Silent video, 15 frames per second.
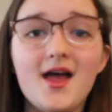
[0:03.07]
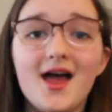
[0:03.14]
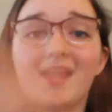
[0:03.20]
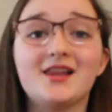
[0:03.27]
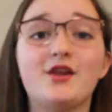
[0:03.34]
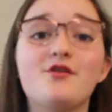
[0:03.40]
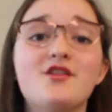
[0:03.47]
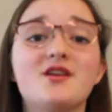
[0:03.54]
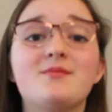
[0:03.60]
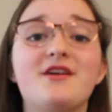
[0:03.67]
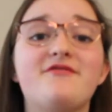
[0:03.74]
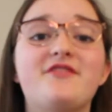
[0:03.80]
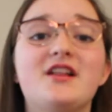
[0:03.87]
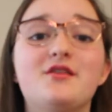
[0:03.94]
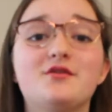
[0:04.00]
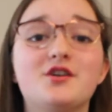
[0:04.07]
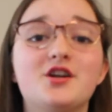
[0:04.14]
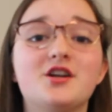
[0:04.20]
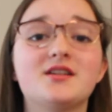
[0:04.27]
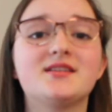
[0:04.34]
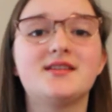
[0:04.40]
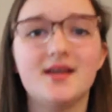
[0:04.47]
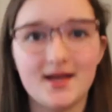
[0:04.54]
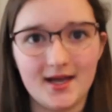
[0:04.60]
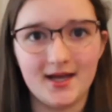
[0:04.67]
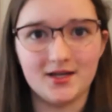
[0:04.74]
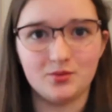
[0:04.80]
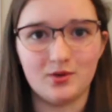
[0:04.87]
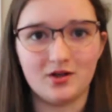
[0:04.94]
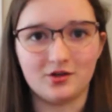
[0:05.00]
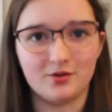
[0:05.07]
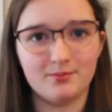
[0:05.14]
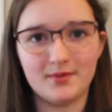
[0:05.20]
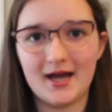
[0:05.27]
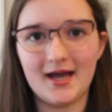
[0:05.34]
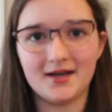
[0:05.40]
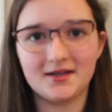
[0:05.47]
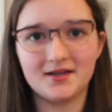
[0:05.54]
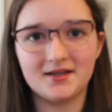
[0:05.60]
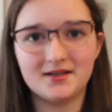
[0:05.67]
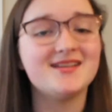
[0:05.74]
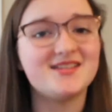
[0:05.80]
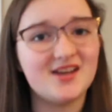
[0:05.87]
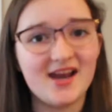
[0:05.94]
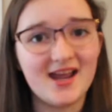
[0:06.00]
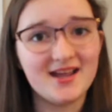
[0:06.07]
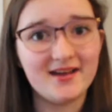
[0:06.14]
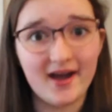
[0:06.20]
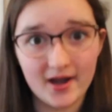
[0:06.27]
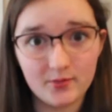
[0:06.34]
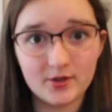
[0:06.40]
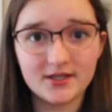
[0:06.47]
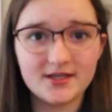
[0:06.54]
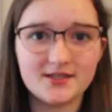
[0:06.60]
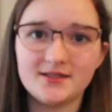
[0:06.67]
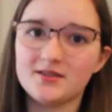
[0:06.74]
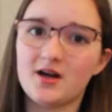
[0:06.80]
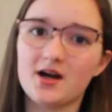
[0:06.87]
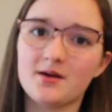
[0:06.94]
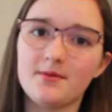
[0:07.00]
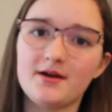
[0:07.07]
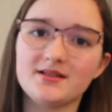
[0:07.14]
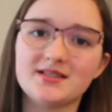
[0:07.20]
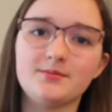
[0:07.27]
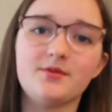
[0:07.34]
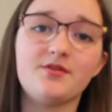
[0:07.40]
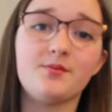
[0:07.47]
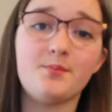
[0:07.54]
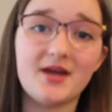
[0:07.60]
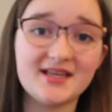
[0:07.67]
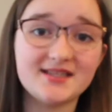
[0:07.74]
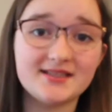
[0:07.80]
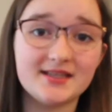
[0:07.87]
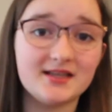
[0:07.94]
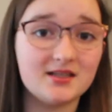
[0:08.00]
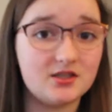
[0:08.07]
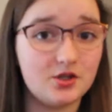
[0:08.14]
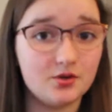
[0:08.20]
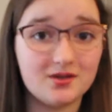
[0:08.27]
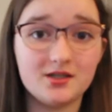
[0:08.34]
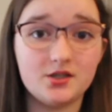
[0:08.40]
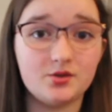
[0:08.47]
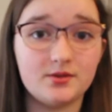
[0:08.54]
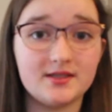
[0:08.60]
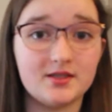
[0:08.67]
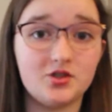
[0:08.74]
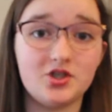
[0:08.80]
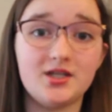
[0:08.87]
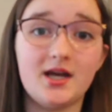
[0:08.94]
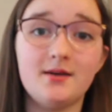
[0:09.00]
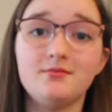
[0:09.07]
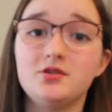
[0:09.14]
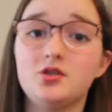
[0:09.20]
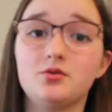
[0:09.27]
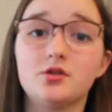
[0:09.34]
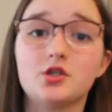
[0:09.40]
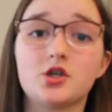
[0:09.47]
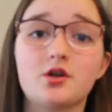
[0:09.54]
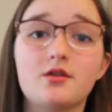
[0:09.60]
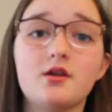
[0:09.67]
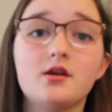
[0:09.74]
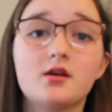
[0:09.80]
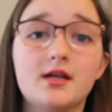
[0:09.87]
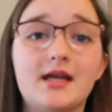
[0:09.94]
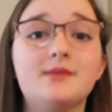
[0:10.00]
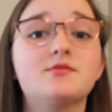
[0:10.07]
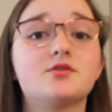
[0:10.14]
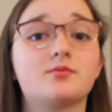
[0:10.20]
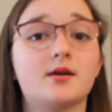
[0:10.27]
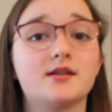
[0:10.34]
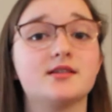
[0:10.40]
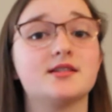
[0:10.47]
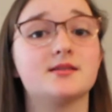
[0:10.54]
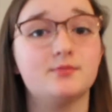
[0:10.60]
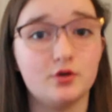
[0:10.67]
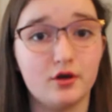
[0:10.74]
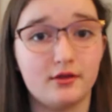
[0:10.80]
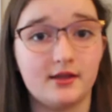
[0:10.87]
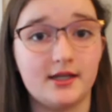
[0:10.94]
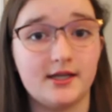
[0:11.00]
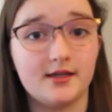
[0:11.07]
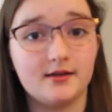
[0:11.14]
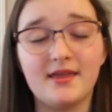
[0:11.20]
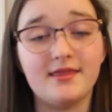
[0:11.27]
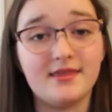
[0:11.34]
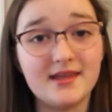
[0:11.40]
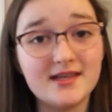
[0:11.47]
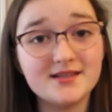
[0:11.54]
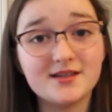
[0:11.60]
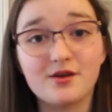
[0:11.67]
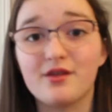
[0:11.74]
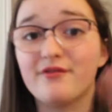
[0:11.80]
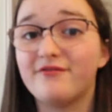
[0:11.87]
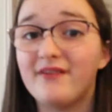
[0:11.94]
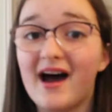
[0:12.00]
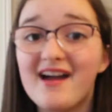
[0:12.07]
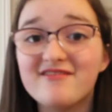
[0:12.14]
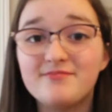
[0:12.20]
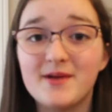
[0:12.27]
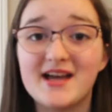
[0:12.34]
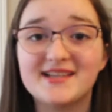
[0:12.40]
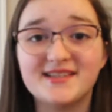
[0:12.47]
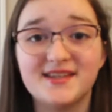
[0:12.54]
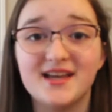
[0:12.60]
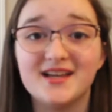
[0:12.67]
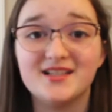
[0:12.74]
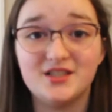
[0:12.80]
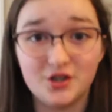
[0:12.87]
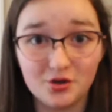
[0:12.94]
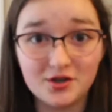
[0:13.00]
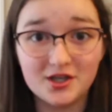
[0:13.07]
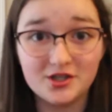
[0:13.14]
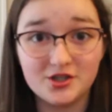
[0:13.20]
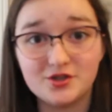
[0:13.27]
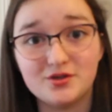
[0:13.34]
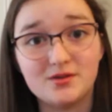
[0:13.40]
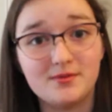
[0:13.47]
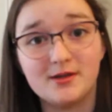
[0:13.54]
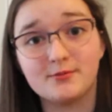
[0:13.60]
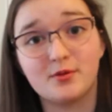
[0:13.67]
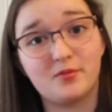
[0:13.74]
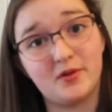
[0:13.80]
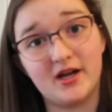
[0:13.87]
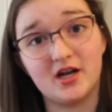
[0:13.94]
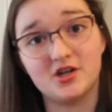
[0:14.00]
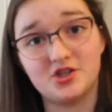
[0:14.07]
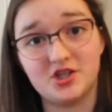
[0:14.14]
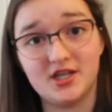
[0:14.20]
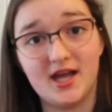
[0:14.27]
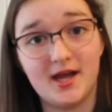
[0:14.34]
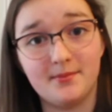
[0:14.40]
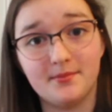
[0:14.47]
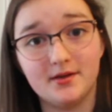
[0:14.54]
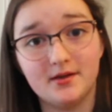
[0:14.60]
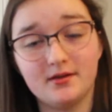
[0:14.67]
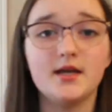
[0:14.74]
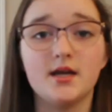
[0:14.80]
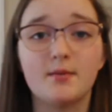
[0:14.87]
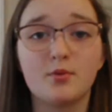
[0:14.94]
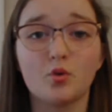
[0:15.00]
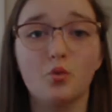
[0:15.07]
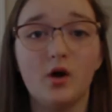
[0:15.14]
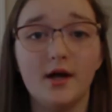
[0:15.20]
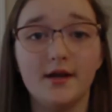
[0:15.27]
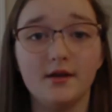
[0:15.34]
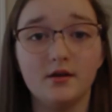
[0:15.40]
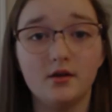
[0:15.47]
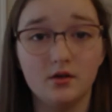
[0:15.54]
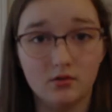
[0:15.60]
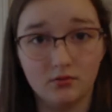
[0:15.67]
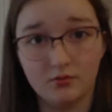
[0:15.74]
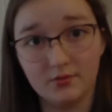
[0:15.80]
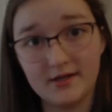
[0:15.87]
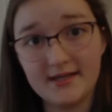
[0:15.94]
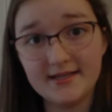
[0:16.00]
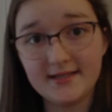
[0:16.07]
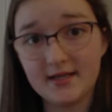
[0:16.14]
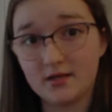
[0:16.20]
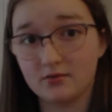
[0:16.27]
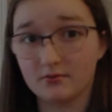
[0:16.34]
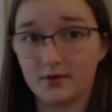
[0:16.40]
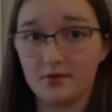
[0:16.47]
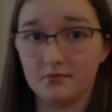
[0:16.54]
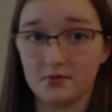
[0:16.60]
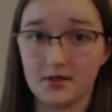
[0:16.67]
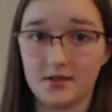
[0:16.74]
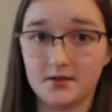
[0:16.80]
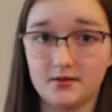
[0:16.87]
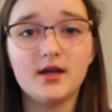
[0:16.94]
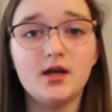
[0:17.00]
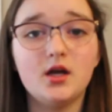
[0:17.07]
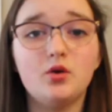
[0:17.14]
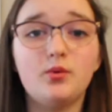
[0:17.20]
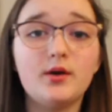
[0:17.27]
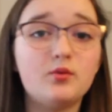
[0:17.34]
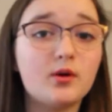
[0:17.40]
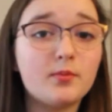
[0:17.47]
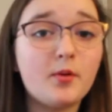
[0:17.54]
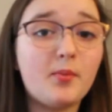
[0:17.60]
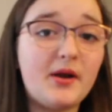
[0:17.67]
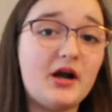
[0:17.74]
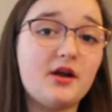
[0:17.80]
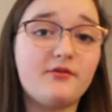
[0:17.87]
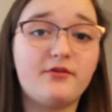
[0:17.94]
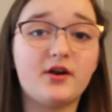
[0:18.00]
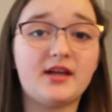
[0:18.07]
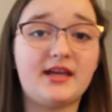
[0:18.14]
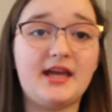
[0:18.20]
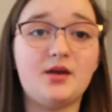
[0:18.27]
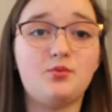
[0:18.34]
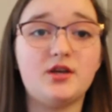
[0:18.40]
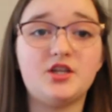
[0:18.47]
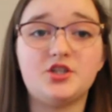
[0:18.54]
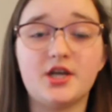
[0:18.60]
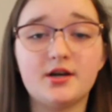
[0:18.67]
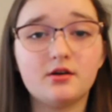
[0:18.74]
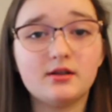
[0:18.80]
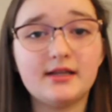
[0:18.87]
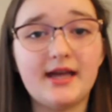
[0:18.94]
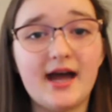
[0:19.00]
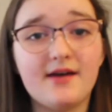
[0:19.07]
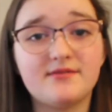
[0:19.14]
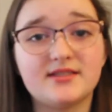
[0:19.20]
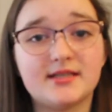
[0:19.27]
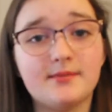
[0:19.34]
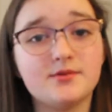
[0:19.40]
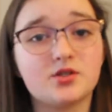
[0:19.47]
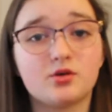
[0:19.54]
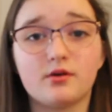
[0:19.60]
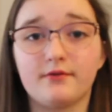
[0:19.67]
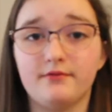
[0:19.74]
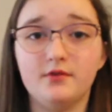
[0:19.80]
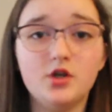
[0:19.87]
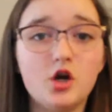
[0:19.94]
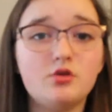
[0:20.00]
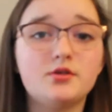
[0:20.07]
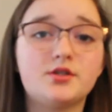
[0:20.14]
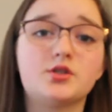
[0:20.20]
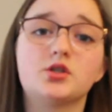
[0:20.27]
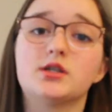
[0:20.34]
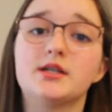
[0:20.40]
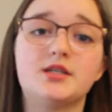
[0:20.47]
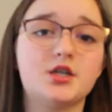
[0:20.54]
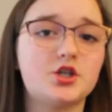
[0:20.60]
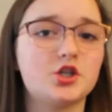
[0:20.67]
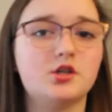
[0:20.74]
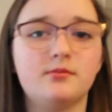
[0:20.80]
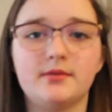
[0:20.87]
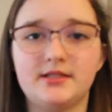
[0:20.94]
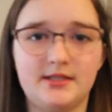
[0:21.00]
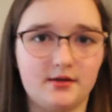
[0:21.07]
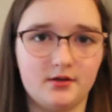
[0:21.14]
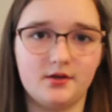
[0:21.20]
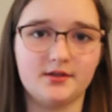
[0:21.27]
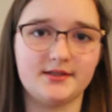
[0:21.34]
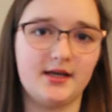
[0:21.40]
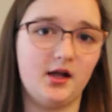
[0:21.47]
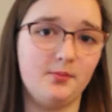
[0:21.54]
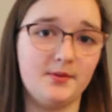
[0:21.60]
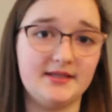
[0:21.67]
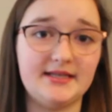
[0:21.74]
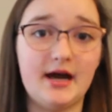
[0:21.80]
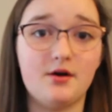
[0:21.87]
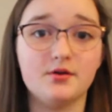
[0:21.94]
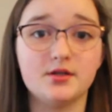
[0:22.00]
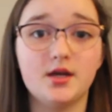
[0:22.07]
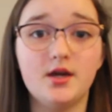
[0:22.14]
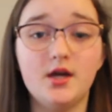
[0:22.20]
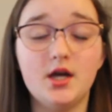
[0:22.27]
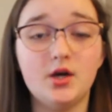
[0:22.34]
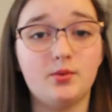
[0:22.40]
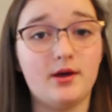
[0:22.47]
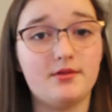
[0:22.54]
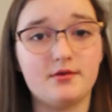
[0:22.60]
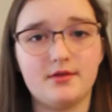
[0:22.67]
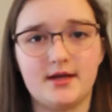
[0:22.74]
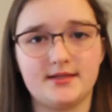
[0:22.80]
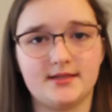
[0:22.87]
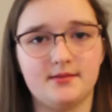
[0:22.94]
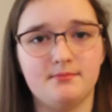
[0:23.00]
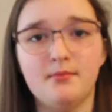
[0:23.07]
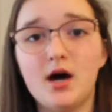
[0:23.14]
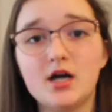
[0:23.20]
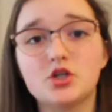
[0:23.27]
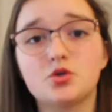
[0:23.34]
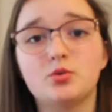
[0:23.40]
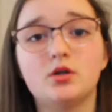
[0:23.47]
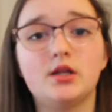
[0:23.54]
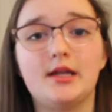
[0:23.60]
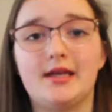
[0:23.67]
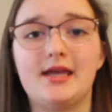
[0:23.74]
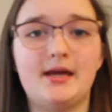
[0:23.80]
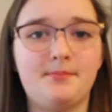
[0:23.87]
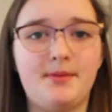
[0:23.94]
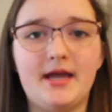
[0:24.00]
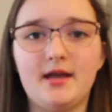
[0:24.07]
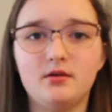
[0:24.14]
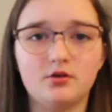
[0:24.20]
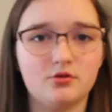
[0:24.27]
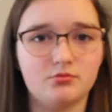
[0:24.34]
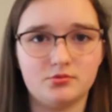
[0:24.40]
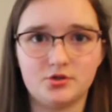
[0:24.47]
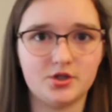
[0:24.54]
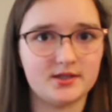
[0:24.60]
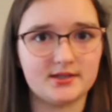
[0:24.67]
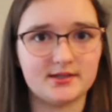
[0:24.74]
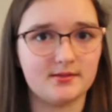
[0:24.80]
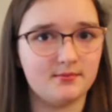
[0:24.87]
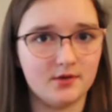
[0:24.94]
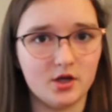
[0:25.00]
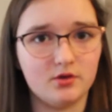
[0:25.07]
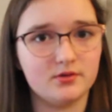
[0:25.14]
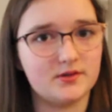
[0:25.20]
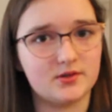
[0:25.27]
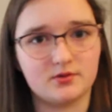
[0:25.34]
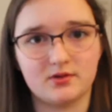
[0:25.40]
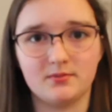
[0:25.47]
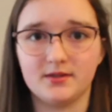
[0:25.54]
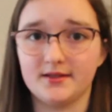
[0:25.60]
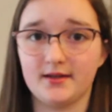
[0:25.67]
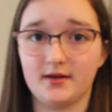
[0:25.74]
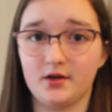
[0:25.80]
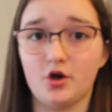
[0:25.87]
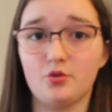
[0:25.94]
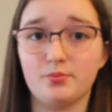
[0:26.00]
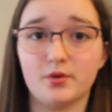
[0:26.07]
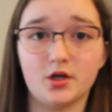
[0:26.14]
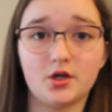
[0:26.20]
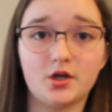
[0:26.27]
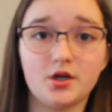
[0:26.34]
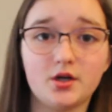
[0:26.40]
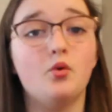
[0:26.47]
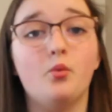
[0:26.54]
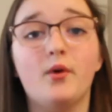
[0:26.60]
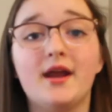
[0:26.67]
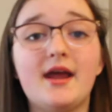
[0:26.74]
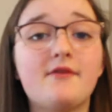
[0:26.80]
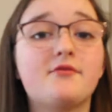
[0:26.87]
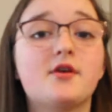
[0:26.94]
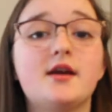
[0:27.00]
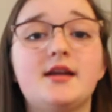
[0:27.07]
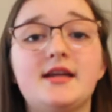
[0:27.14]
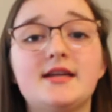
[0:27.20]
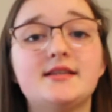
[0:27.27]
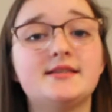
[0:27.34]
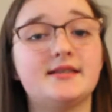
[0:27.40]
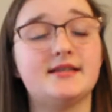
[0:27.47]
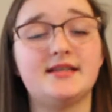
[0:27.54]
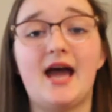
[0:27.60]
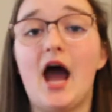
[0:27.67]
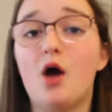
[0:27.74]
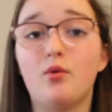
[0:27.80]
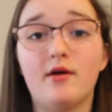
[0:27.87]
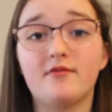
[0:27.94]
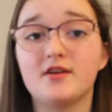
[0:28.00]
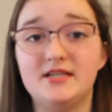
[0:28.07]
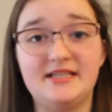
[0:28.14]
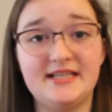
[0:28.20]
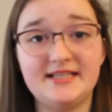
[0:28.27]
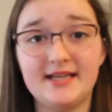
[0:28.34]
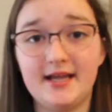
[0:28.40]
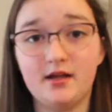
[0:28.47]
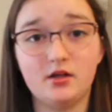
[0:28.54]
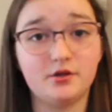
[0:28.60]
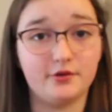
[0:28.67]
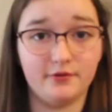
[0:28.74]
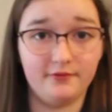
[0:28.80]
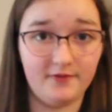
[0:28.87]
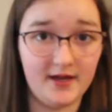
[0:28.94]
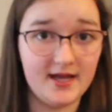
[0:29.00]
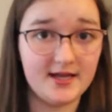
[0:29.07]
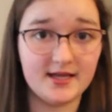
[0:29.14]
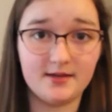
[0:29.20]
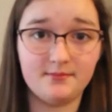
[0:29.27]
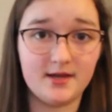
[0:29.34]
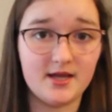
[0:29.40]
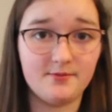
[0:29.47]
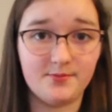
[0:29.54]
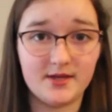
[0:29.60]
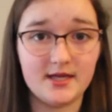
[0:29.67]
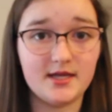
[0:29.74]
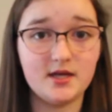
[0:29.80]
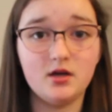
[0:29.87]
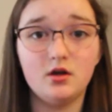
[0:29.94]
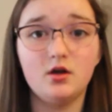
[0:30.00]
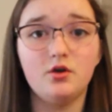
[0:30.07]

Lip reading: Hello there, my fellow nerds, and welcome back. Today, I wanted to talk about some of the best things you can do as a GM to ensure that your games run smoothly. These are the 5 best things you can do to be a prepared GM. Number 1, read and reread. When we're preparing for a game, we generally have some sort of notes or additional material to help us out, whether that's a module, a campaign, or just some notes scribbled in a notebook. Whatever it is, and however detailed or vague it may be,